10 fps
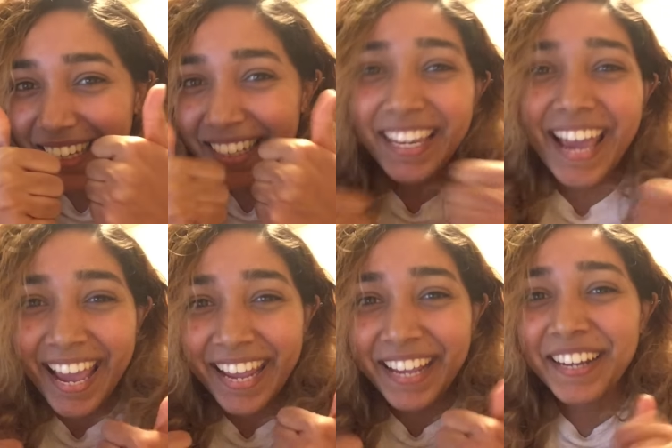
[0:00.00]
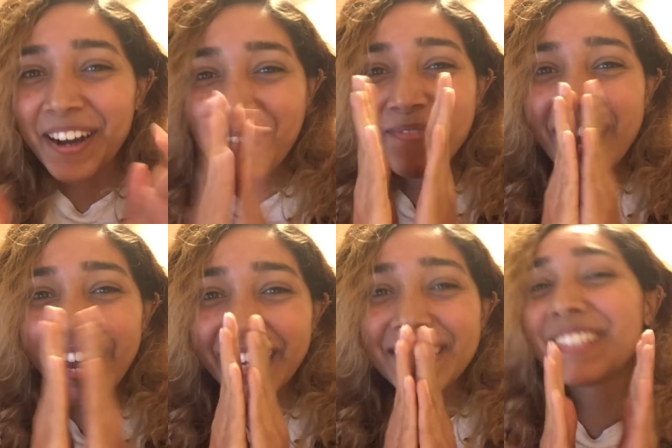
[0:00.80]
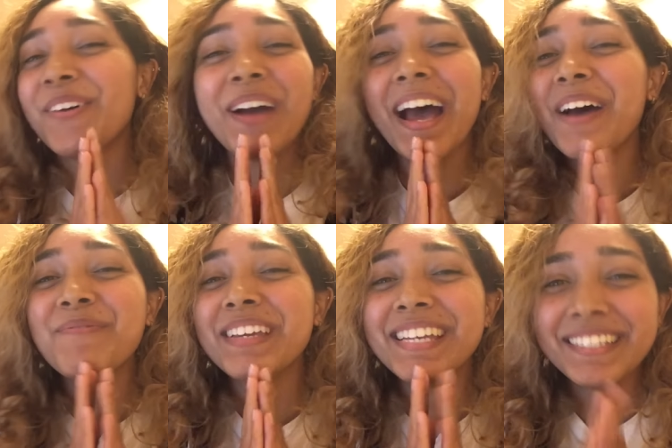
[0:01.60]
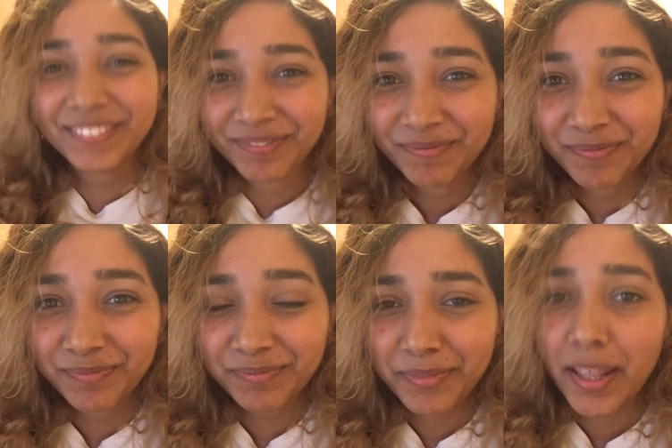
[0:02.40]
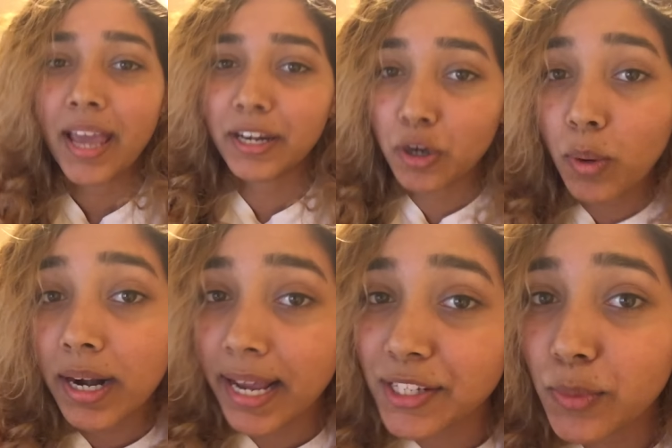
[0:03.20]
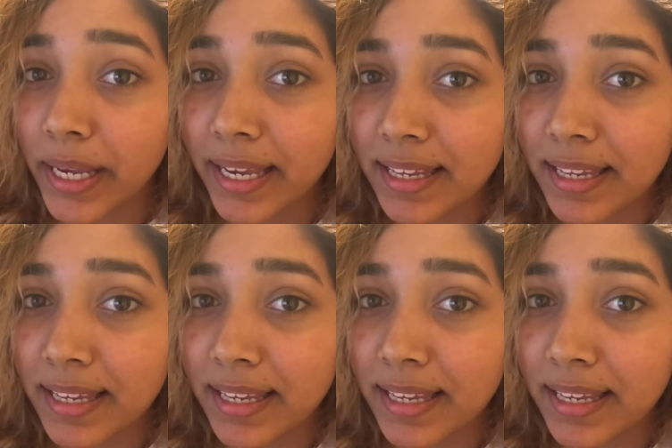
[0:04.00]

Yay, comeback, so happy. And you know what next week